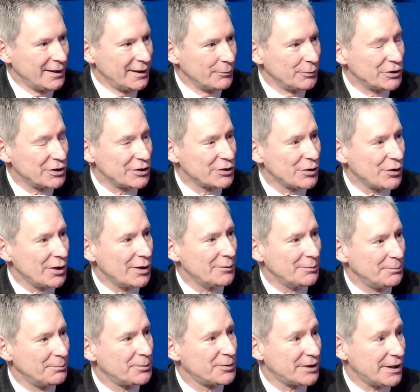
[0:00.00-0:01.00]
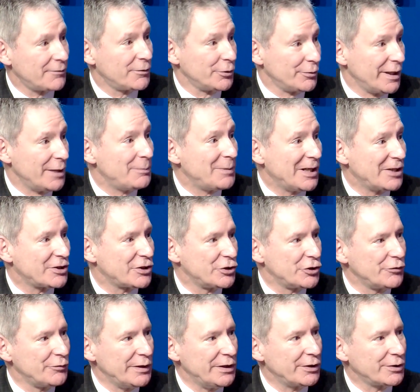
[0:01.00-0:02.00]
which is our 7 or 8
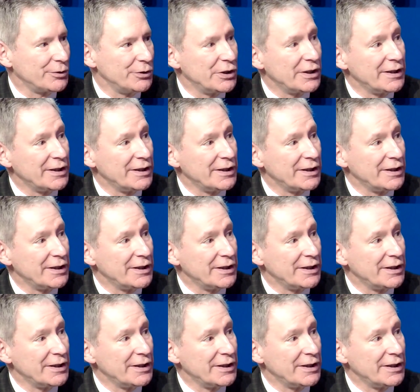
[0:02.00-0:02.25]
passenger vehicle. You